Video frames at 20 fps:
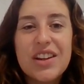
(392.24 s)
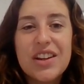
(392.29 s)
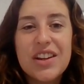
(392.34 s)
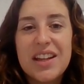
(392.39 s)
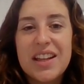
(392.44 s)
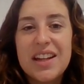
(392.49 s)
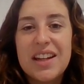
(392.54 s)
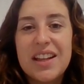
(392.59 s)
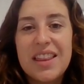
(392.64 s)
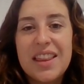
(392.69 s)

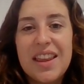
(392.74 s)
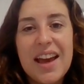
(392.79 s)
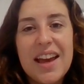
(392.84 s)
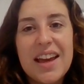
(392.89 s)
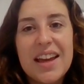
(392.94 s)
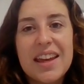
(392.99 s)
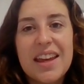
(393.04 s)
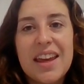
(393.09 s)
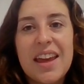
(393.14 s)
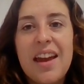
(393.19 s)
Good
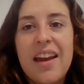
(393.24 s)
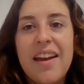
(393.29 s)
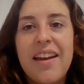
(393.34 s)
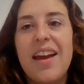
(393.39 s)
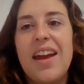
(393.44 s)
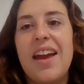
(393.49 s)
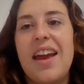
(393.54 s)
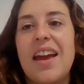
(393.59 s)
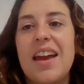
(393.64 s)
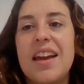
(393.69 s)
luck.
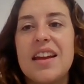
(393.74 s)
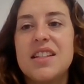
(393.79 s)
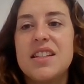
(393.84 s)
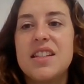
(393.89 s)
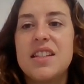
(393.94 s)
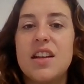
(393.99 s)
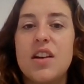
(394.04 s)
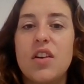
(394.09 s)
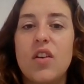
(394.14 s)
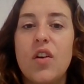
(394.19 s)
And
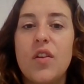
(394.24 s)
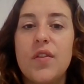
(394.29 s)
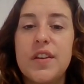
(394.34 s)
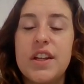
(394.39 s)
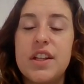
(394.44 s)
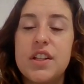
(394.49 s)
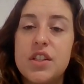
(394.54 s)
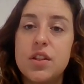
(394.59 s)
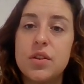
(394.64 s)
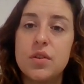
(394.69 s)
there are
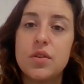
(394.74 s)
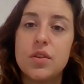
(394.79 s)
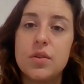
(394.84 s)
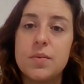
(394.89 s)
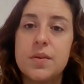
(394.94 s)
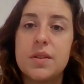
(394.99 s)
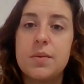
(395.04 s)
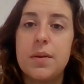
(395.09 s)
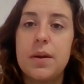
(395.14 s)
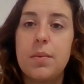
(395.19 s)
only 2
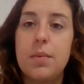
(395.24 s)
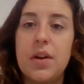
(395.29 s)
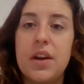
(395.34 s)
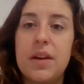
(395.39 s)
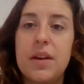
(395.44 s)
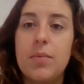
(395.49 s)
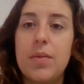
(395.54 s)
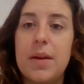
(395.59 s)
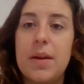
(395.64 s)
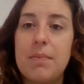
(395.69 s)
groups to be put
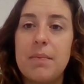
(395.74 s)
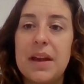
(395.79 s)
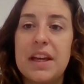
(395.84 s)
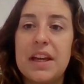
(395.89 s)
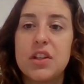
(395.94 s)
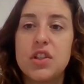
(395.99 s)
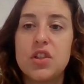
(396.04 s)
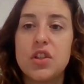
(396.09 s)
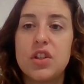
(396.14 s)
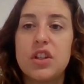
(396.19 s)
in, but
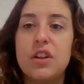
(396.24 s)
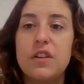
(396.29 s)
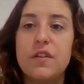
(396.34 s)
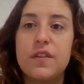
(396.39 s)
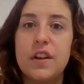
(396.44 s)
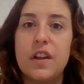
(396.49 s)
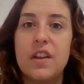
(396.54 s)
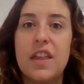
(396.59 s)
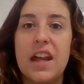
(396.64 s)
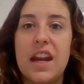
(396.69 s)
make sure you
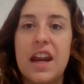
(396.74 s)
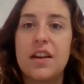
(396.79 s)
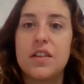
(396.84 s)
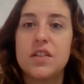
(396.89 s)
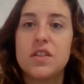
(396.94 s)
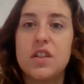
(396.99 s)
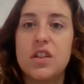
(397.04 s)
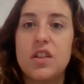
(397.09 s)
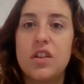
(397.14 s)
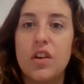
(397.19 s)
fill that
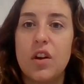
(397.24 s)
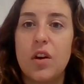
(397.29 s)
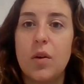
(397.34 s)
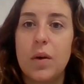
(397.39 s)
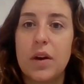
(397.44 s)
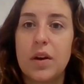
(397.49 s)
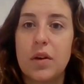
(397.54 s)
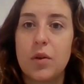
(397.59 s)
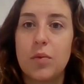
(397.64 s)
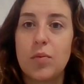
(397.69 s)
out so you know
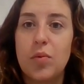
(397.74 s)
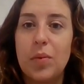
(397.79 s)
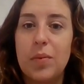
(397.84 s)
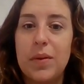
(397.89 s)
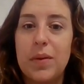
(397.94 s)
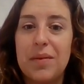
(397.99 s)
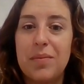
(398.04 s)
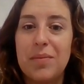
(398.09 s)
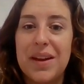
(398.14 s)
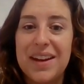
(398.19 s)
what group you'll
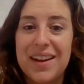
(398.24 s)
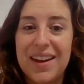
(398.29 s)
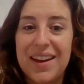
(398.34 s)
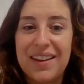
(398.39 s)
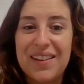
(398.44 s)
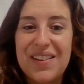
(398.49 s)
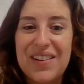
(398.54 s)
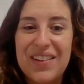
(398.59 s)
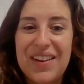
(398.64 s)
be in Monday.